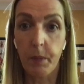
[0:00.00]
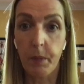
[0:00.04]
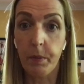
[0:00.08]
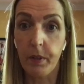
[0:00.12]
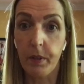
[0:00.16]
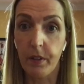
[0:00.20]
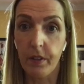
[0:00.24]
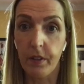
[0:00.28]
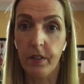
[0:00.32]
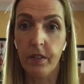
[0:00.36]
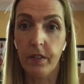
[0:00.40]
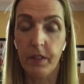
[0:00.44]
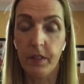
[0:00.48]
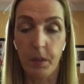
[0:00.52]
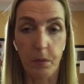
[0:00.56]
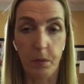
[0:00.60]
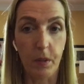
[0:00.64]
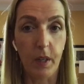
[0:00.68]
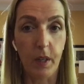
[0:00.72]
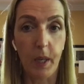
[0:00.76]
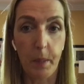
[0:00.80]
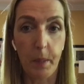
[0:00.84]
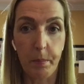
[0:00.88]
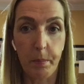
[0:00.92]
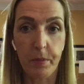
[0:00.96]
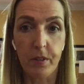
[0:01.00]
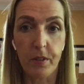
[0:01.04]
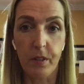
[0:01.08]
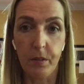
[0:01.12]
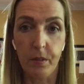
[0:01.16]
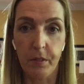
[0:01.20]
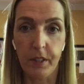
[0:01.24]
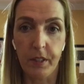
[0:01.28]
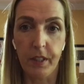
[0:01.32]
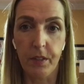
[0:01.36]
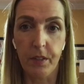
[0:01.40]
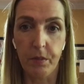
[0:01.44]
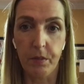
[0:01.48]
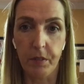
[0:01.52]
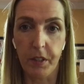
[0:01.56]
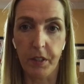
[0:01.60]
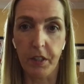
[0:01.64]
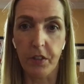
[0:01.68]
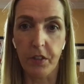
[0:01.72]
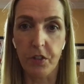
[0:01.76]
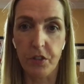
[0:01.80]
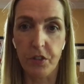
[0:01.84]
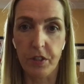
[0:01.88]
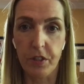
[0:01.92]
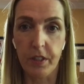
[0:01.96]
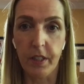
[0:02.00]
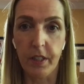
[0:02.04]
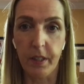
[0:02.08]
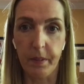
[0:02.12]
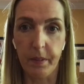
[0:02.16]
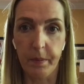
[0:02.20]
They were absolutely enraged.